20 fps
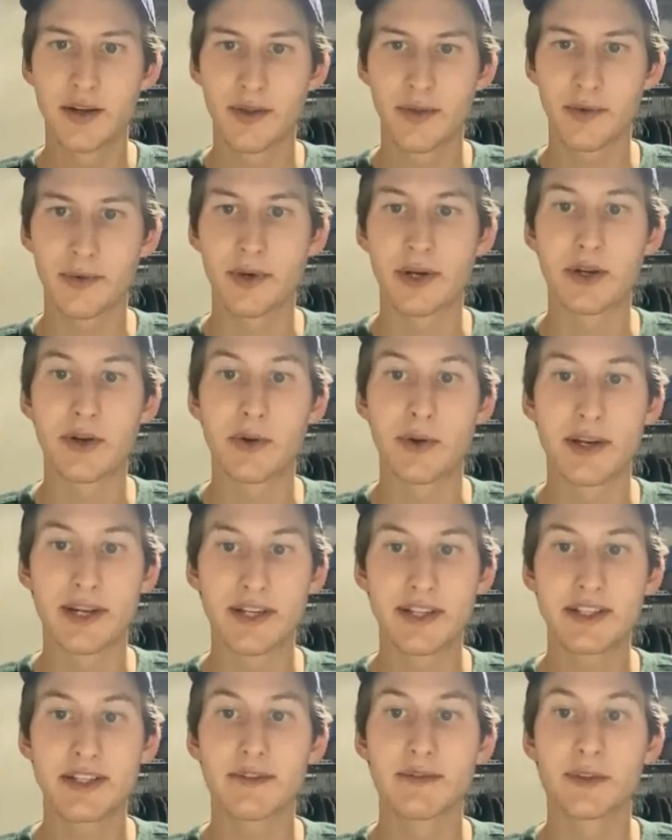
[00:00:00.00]
through a
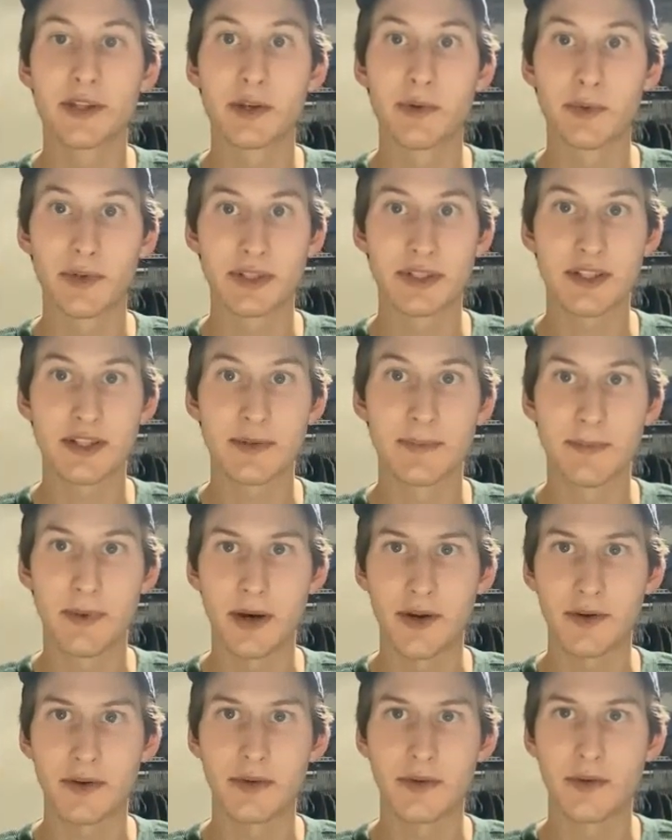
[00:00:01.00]
cohesive linguistic
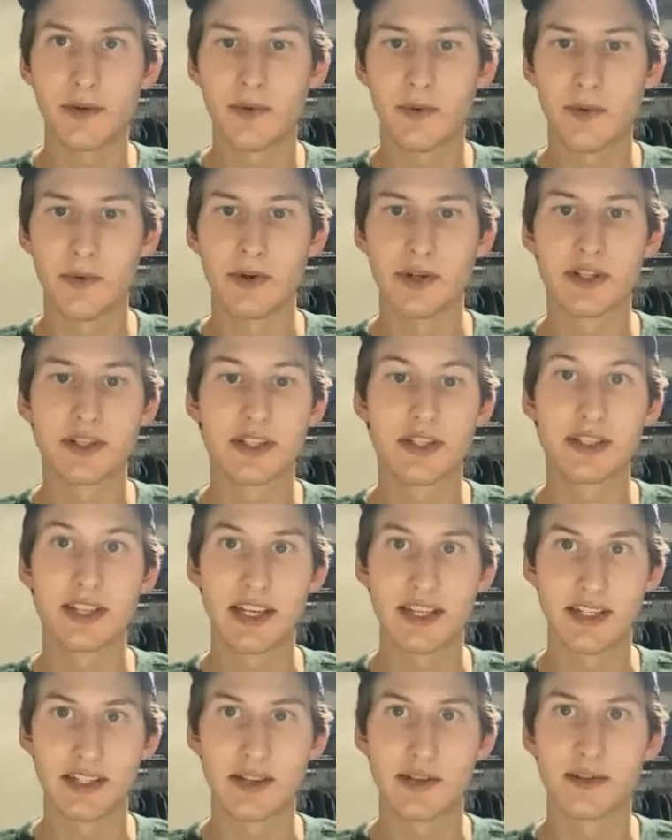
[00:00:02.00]
model or
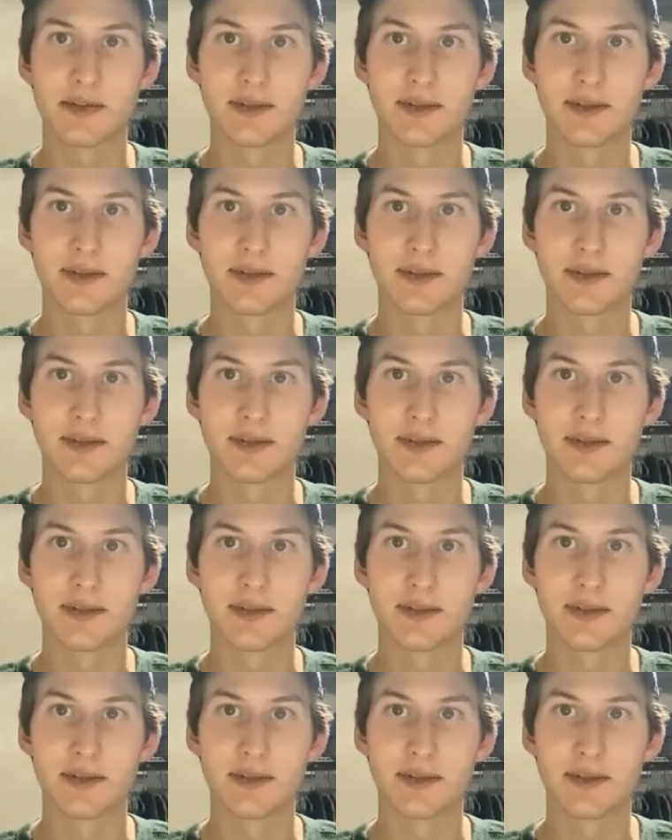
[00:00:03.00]
statistical